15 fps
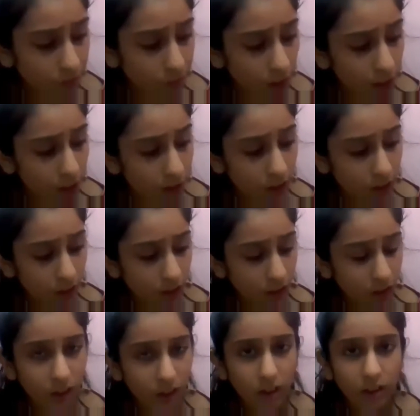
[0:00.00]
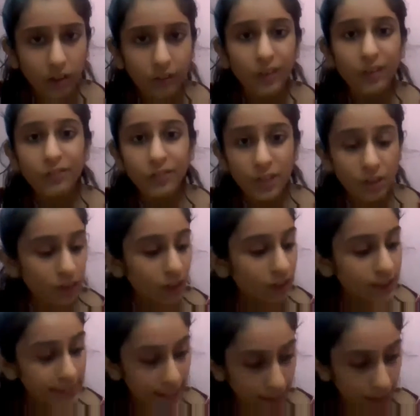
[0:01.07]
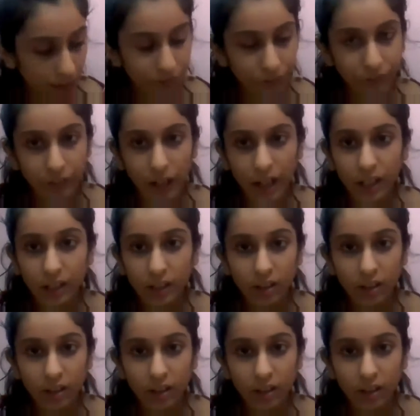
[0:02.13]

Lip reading: fret, fifth string, second fret.